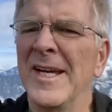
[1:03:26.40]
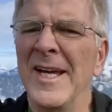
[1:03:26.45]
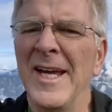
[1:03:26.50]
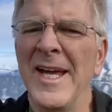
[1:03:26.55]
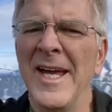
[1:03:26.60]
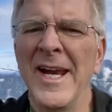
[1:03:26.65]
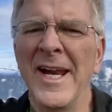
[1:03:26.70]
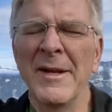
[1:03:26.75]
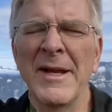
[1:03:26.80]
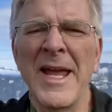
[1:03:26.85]

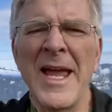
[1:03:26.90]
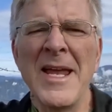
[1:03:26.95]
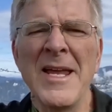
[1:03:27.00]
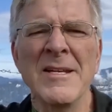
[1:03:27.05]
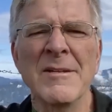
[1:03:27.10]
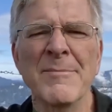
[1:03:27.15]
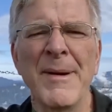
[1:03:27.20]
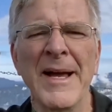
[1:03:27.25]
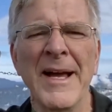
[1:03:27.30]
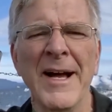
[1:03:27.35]
and I
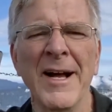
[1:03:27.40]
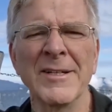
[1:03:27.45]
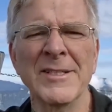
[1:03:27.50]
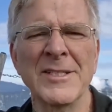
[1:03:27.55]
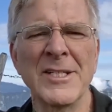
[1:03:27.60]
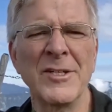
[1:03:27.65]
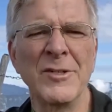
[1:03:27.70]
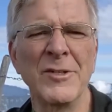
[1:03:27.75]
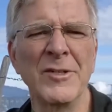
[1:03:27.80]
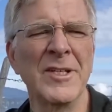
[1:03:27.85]
gained my
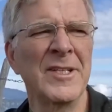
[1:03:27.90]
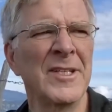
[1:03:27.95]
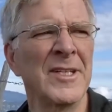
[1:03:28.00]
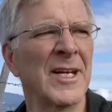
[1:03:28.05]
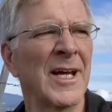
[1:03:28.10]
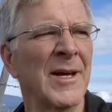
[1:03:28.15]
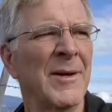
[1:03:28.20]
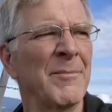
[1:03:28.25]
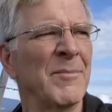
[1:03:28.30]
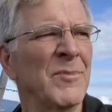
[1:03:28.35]
altitude and then
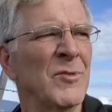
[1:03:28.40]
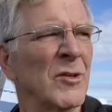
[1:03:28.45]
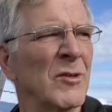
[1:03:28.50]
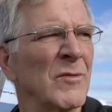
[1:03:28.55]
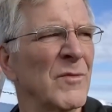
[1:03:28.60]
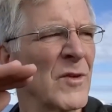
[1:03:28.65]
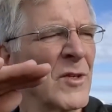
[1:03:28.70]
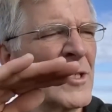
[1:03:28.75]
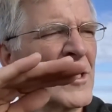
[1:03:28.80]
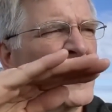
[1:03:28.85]
I'm
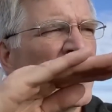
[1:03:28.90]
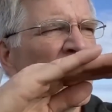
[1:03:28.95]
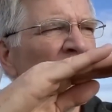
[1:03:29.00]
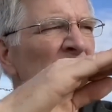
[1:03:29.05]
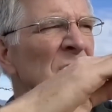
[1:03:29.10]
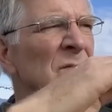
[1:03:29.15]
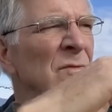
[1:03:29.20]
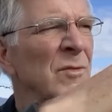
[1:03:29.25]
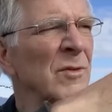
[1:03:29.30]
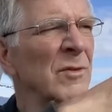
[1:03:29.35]

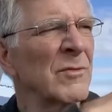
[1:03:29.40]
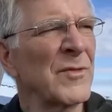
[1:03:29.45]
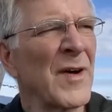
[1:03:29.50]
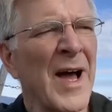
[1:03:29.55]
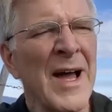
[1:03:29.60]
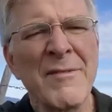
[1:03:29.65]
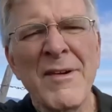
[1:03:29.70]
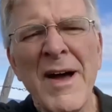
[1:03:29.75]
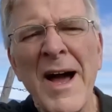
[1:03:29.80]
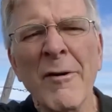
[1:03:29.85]
traversing for
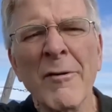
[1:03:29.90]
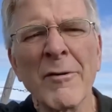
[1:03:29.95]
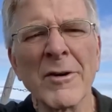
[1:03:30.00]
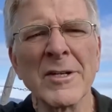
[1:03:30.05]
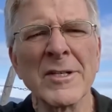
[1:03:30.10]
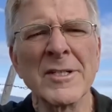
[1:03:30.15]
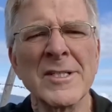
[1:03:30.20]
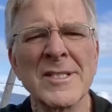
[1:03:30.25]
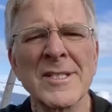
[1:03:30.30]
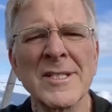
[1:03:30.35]
five
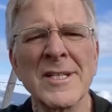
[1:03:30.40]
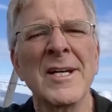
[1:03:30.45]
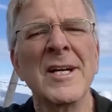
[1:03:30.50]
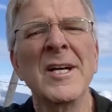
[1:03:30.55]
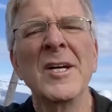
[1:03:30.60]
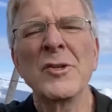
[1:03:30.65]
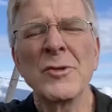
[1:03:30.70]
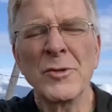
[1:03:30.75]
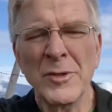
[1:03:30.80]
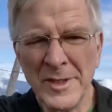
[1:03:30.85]
hours
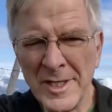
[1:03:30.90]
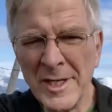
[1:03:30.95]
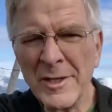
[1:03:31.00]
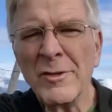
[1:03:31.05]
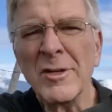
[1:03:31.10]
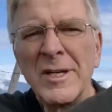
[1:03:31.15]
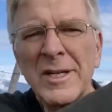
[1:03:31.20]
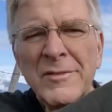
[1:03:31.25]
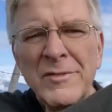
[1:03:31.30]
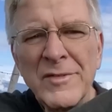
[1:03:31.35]
to another
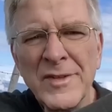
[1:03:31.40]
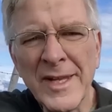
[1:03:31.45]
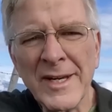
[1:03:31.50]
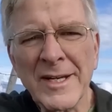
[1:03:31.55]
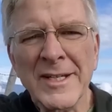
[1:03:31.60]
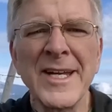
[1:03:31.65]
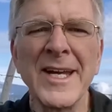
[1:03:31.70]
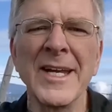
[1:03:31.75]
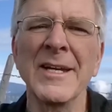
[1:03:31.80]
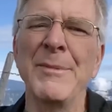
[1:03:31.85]
lift that'll
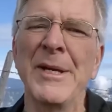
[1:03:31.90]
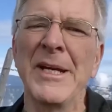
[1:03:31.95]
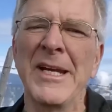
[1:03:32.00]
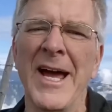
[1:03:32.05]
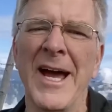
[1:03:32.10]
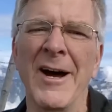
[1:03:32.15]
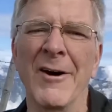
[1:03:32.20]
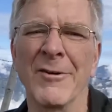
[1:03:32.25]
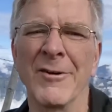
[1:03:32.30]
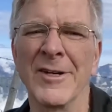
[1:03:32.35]
take me
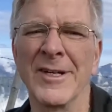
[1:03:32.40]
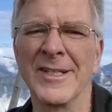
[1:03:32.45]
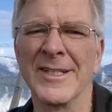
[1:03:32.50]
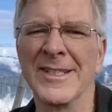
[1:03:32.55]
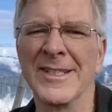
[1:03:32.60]
down.